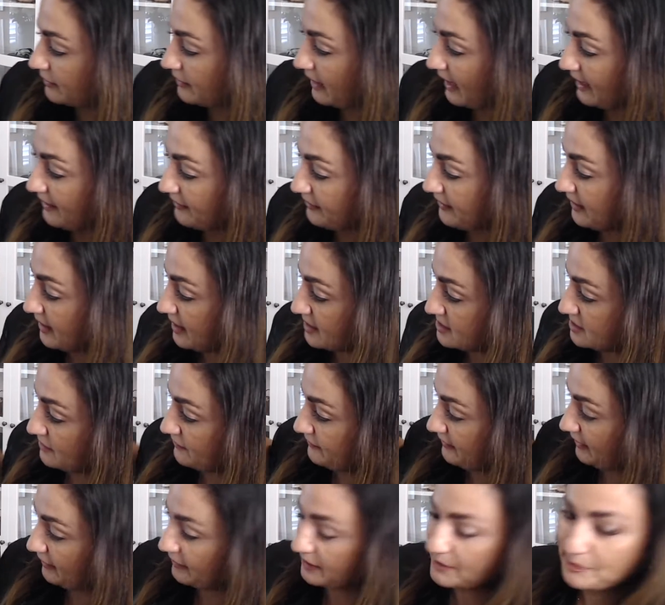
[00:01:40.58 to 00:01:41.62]
I think it's a
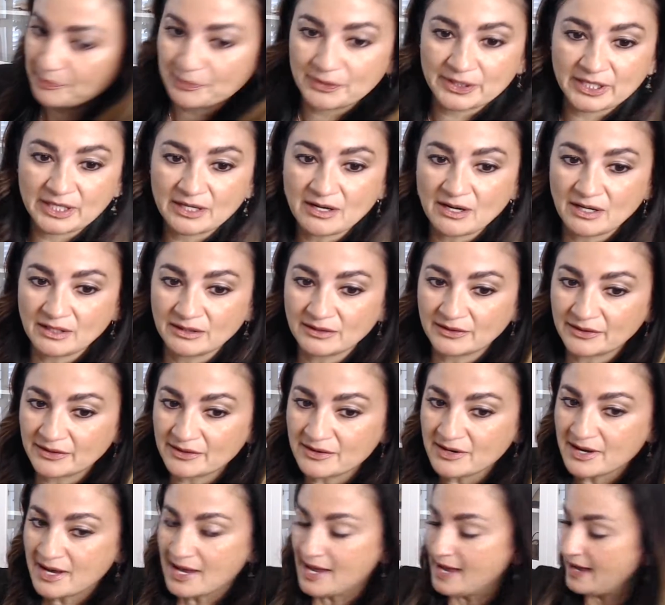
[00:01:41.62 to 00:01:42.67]
very pretty
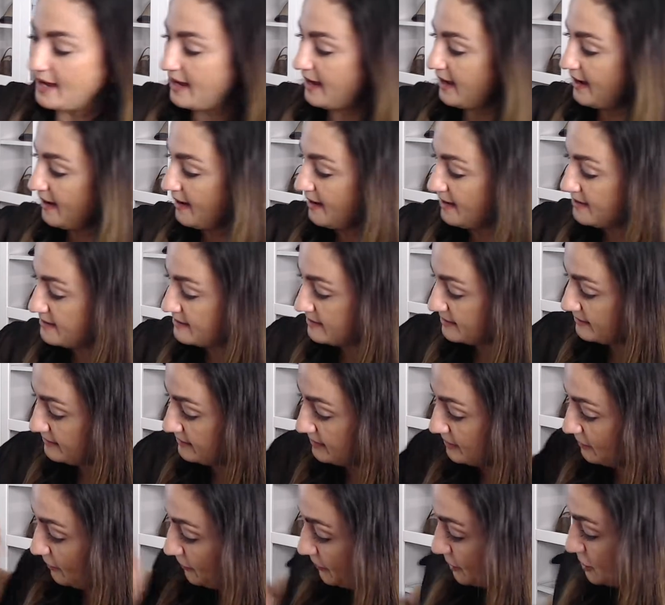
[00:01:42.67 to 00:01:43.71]
color. And you
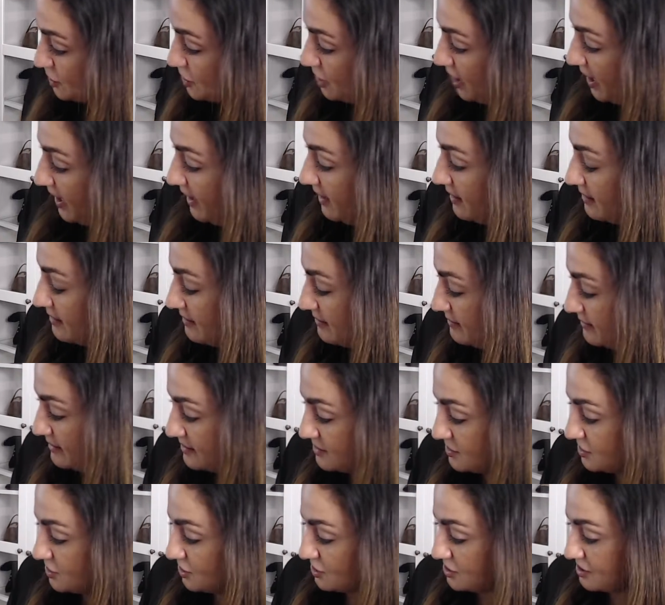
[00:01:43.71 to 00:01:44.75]
know, the chain
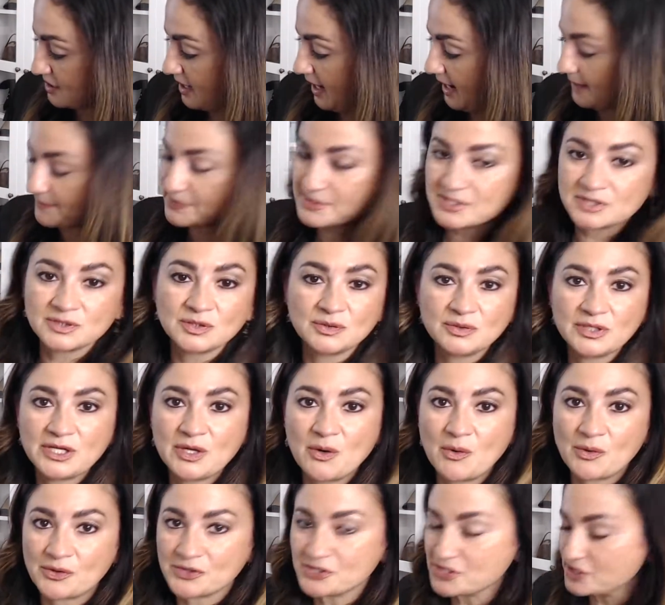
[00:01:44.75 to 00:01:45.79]
is just absolutely
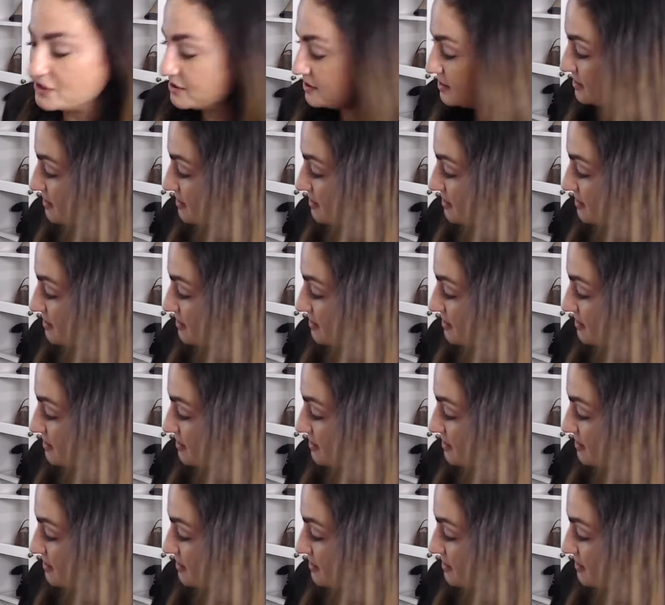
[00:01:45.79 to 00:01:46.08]
gorgeous